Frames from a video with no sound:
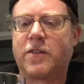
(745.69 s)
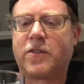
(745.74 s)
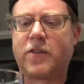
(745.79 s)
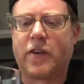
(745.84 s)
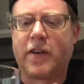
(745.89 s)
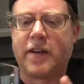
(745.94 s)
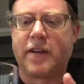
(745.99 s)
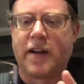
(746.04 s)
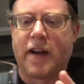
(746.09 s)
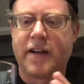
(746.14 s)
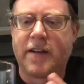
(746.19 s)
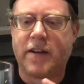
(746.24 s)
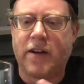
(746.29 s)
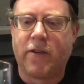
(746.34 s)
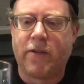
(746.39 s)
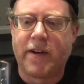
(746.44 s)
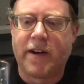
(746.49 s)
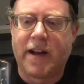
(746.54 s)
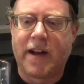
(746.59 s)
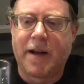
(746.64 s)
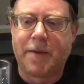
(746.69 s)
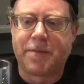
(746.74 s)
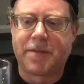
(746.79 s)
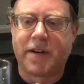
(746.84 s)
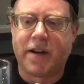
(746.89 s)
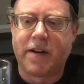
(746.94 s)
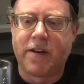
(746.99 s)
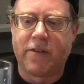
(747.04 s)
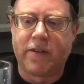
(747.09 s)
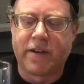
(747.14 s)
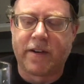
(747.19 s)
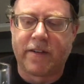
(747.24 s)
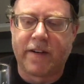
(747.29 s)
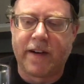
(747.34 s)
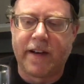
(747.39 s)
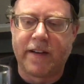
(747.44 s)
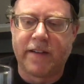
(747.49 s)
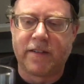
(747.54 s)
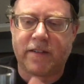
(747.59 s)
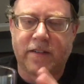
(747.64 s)
So I know what hops and I know what
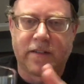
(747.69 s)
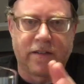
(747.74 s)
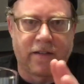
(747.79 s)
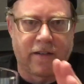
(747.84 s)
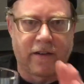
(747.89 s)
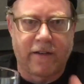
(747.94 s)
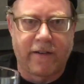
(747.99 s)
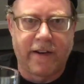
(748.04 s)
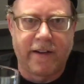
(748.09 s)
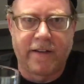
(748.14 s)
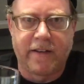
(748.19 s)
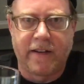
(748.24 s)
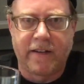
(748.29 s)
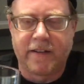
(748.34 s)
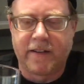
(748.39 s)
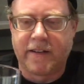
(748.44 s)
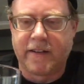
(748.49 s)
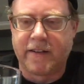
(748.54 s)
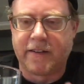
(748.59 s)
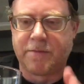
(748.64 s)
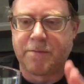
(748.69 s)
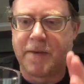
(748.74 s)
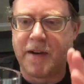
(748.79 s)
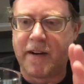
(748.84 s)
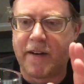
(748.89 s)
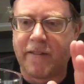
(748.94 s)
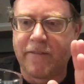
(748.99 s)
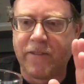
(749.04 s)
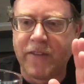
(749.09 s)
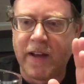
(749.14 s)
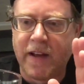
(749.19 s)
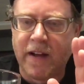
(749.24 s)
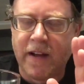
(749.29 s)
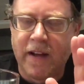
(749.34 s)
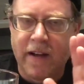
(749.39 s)
grains are already tasting in this beer.